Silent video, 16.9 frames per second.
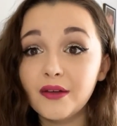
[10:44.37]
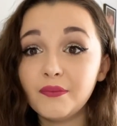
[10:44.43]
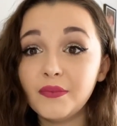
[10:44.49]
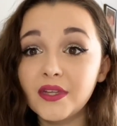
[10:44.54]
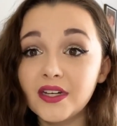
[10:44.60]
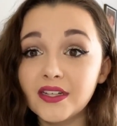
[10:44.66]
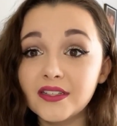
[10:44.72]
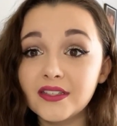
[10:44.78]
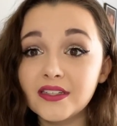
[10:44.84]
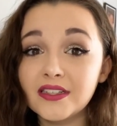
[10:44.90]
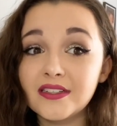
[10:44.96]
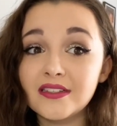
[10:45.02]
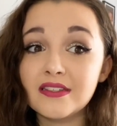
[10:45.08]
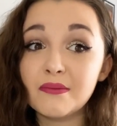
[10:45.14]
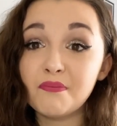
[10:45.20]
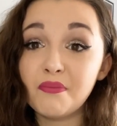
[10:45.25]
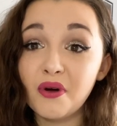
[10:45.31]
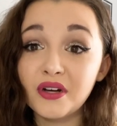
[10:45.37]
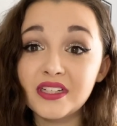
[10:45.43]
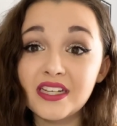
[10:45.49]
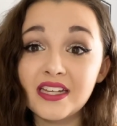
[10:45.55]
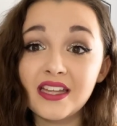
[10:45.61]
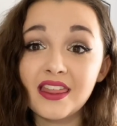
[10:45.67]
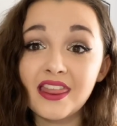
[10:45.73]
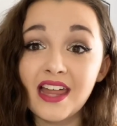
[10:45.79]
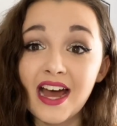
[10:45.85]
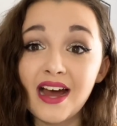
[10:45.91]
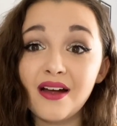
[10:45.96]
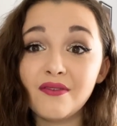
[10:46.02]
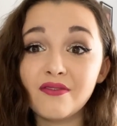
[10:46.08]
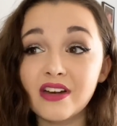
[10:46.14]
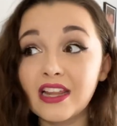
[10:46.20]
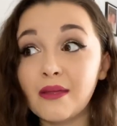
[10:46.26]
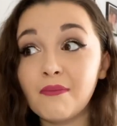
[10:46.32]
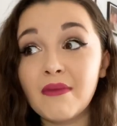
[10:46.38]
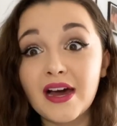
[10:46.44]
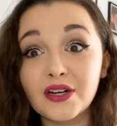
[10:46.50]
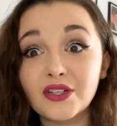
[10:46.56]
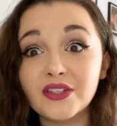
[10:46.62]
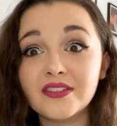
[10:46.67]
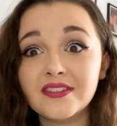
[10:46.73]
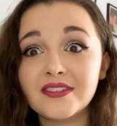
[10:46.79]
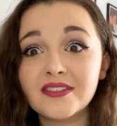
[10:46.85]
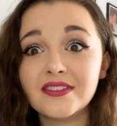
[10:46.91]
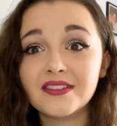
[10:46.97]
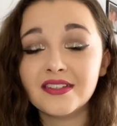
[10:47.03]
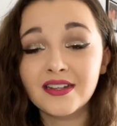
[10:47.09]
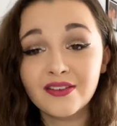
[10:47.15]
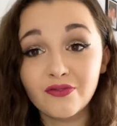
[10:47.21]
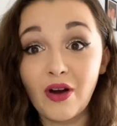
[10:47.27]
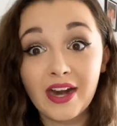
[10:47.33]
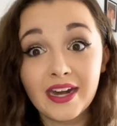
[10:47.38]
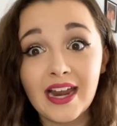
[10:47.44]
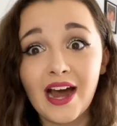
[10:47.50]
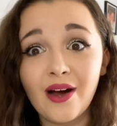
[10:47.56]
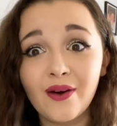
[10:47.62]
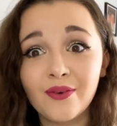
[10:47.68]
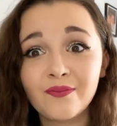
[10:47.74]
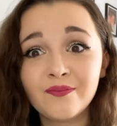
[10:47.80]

because it's the body that really matters right now.